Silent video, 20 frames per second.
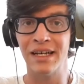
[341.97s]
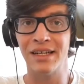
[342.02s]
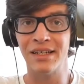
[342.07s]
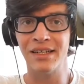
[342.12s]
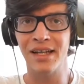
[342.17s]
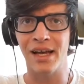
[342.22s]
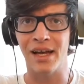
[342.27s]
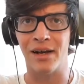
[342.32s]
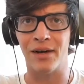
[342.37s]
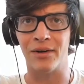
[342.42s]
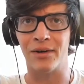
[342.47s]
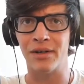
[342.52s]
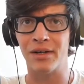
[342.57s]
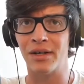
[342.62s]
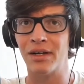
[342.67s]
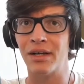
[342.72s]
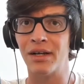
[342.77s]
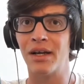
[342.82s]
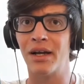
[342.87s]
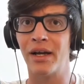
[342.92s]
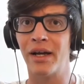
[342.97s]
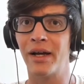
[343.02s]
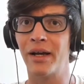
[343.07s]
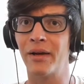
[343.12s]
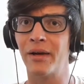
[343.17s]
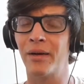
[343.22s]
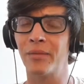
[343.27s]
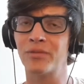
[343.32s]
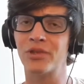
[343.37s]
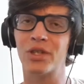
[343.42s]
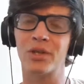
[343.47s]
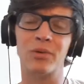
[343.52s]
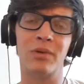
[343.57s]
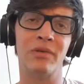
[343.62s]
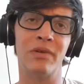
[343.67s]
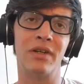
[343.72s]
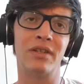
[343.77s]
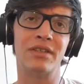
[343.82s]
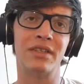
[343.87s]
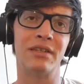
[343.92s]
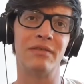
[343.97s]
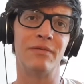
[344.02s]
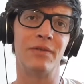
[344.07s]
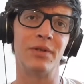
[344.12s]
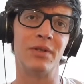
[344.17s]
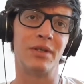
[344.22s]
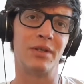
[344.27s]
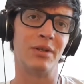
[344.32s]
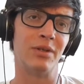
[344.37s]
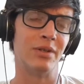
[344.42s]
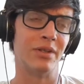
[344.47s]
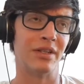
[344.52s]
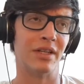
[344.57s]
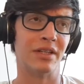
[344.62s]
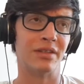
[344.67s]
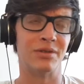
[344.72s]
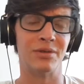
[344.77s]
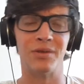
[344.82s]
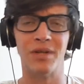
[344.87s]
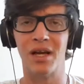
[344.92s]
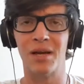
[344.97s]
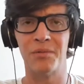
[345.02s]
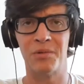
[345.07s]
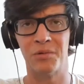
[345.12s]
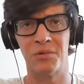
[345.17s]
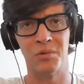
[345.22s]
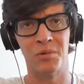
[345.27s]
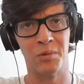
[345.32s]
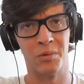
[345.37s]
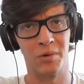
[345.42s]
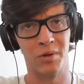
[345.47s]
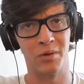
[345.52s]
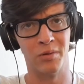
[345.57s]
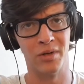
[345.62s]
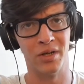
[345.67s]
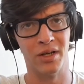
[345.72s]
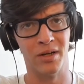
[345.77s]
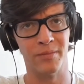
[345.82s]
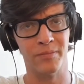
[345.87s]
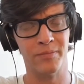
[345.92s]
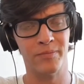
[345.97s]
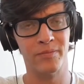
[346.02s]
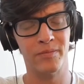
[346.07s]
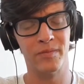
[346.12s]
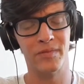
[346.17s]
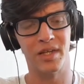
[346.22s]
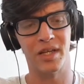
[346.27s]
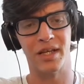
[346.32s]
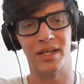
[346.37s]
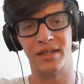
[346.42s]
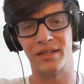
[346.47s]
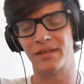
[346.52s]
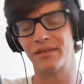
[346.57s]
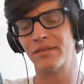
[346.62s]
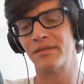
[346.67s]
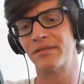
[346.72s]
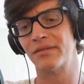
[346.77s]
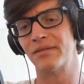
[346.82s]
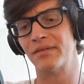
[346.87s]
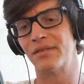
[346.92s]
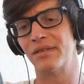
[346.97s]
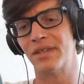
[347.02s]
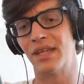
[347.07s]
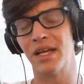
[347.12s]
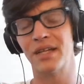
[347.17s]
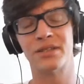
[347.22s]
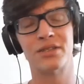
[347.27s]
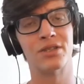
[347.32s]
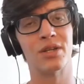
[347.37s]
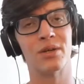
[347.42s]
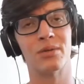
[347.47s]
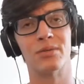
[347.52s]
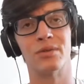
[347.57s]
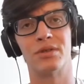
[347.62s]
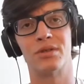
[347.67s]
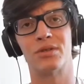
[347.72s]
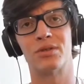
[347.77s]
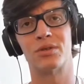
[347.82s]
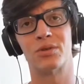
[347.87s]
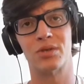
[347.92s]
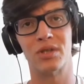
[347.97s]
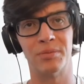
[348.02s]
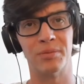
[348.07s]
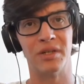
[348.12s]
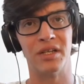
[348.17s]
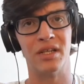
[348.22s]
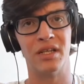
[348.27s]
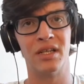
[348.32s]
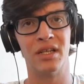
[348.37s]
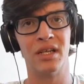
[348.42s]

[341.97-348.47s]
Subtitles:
Now, I'm sure we've all seen Fooly Cooly on Toonami when we were growing up. Like, that show is trippy.